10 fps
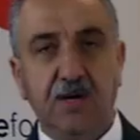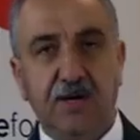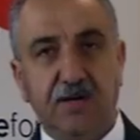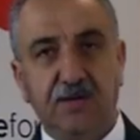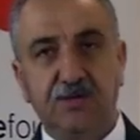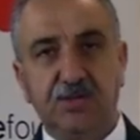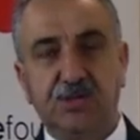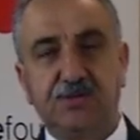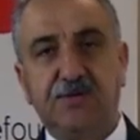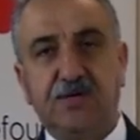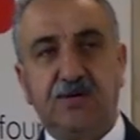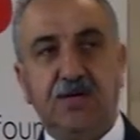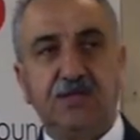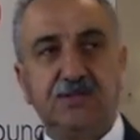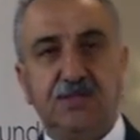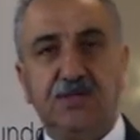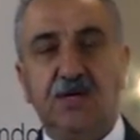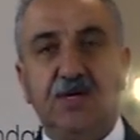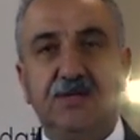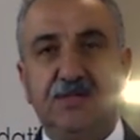The conditions were created,
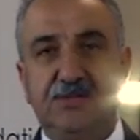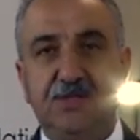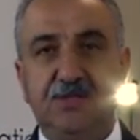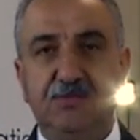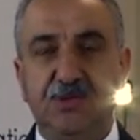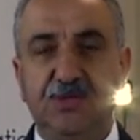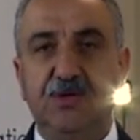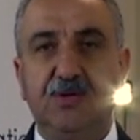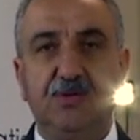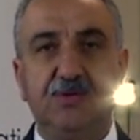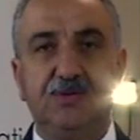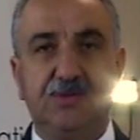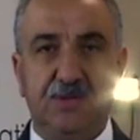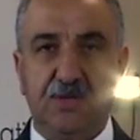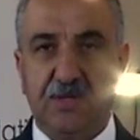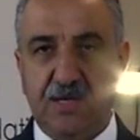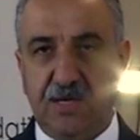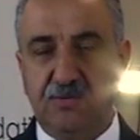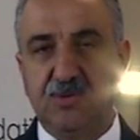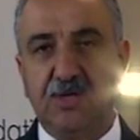that certain materials
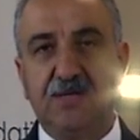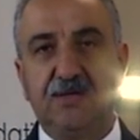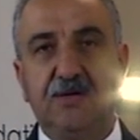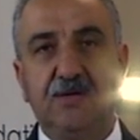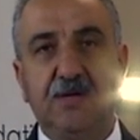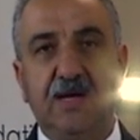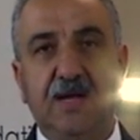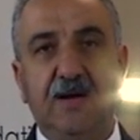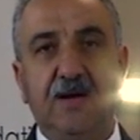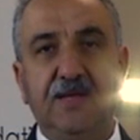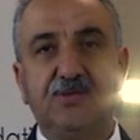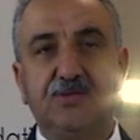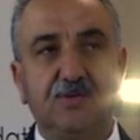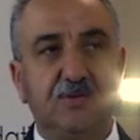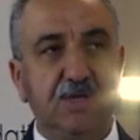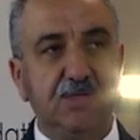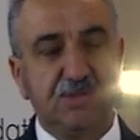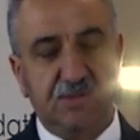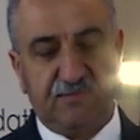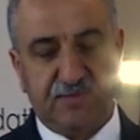came together and led to
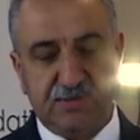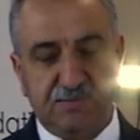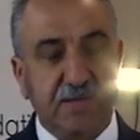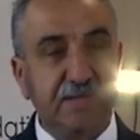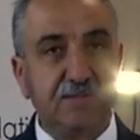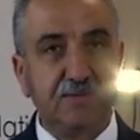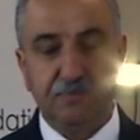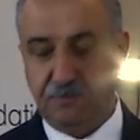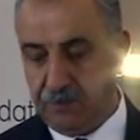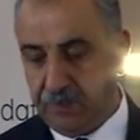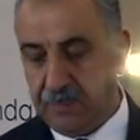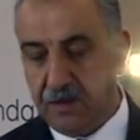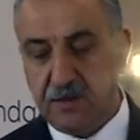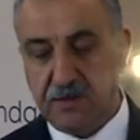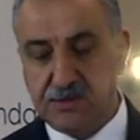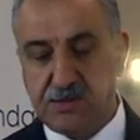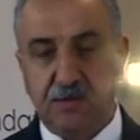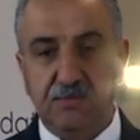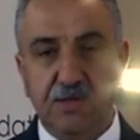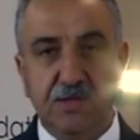creation of this planet. The
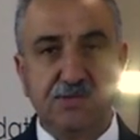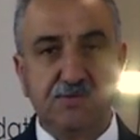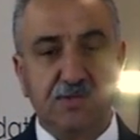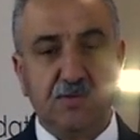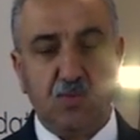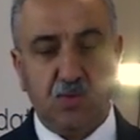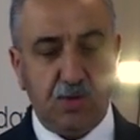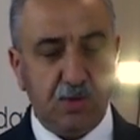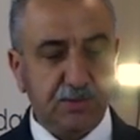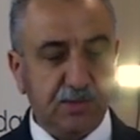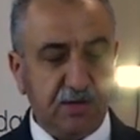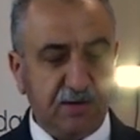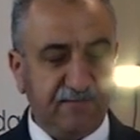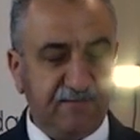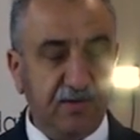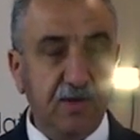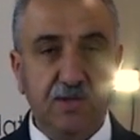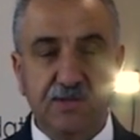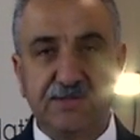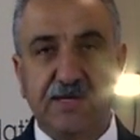same thing is with the world of
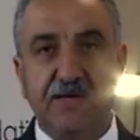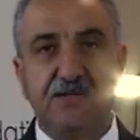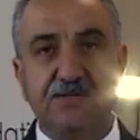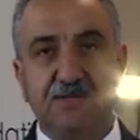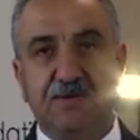science in